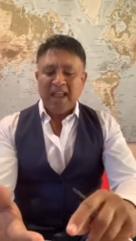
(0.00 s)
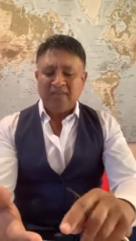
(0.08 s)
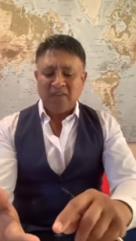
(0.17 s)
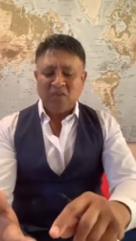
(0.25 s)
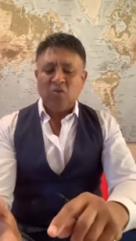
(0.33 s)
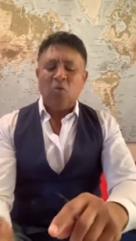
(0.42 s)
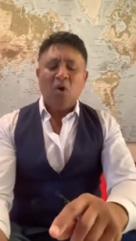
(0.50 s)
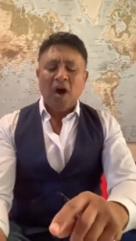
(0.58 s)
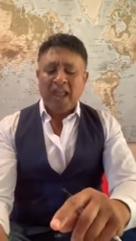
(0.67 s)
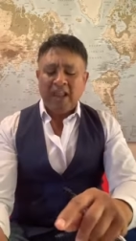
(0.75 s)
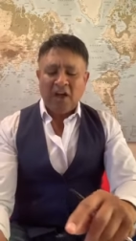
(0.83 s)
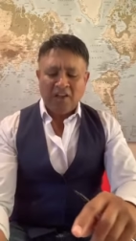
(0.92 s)
In this
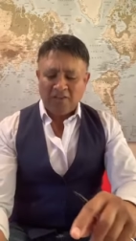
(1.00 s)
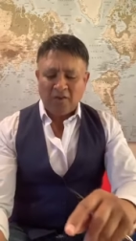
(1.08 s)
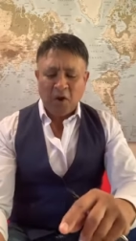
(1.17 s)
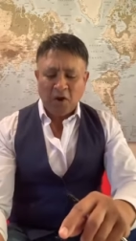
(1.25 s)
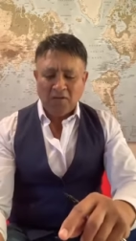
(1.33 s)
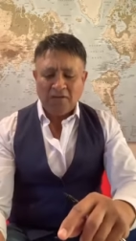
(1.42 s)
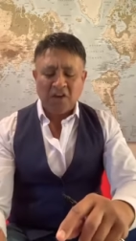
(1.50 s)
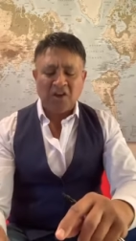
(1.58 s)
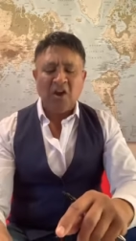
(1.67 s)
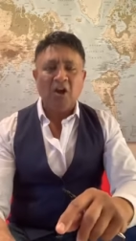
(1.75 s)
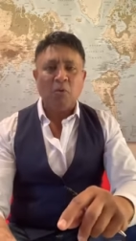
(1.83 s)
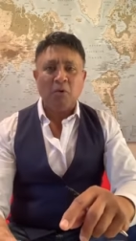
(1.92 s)
twilight zone of a
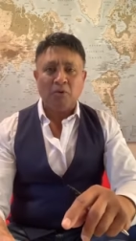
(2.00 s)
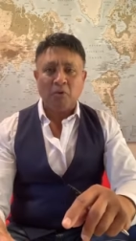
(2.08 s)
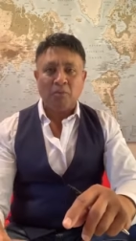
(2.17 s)
year we're